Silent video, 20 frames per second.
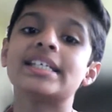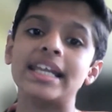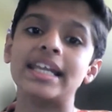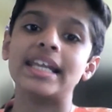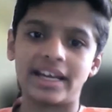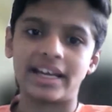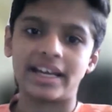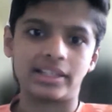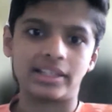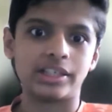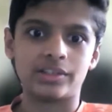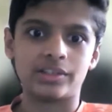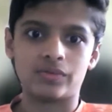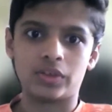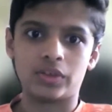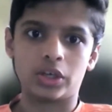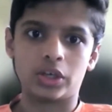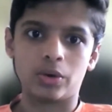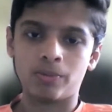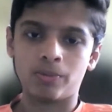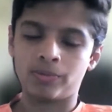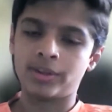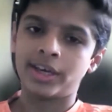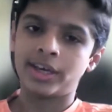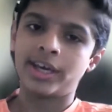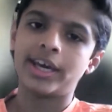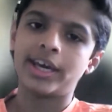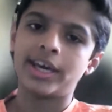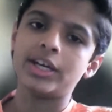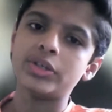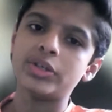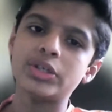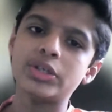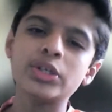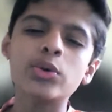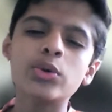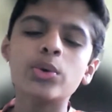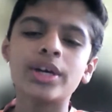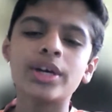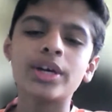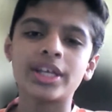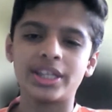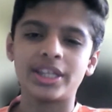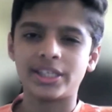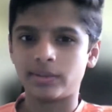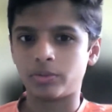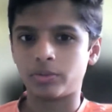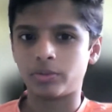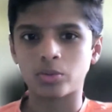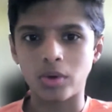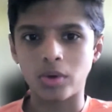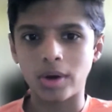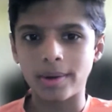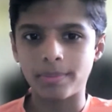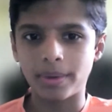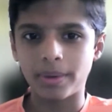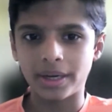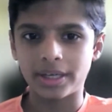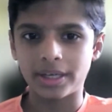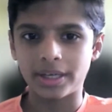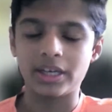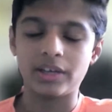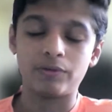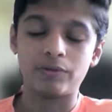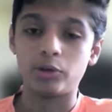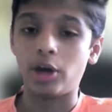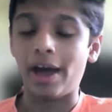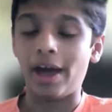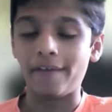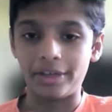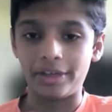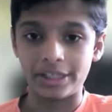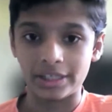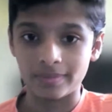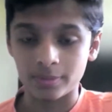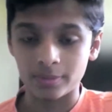like this video, and do hit the subscribe button if you haven't